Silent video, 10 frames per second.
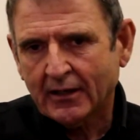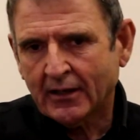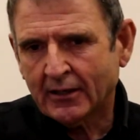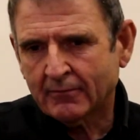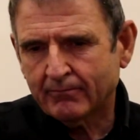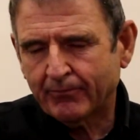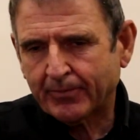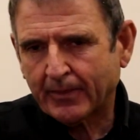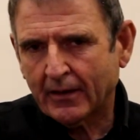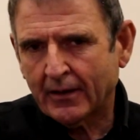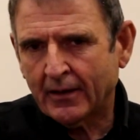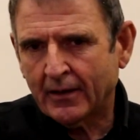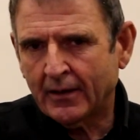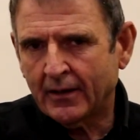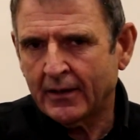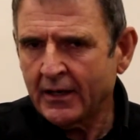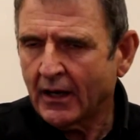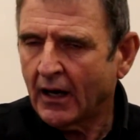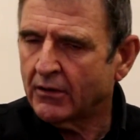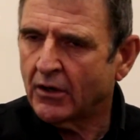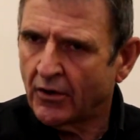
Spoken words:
In our